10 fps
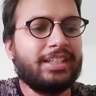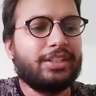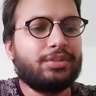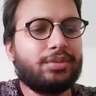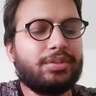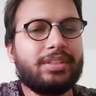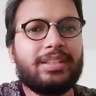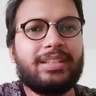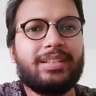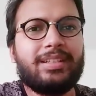So
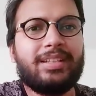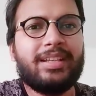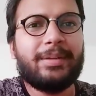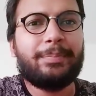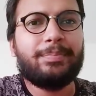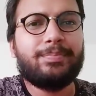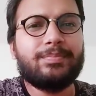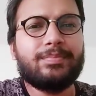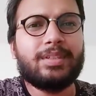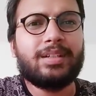there
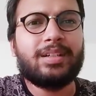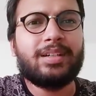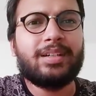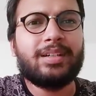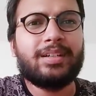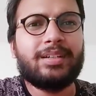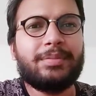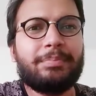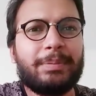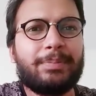are
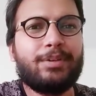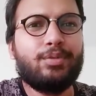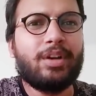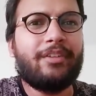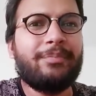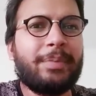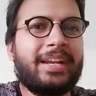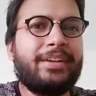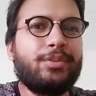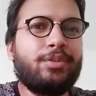people who have
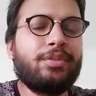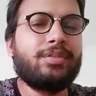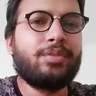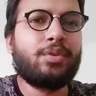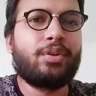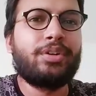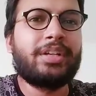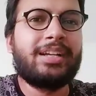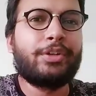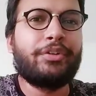made you grown
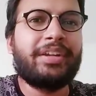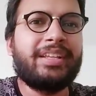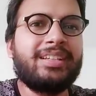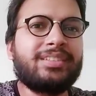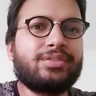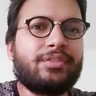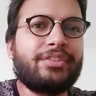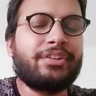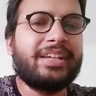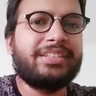till 20 years of
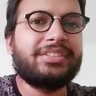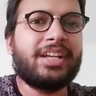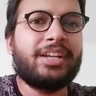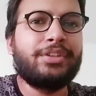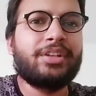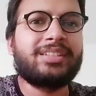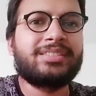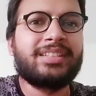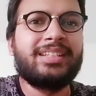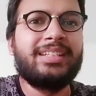your age and you are
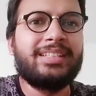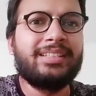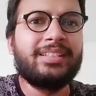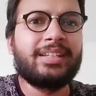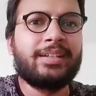still eating their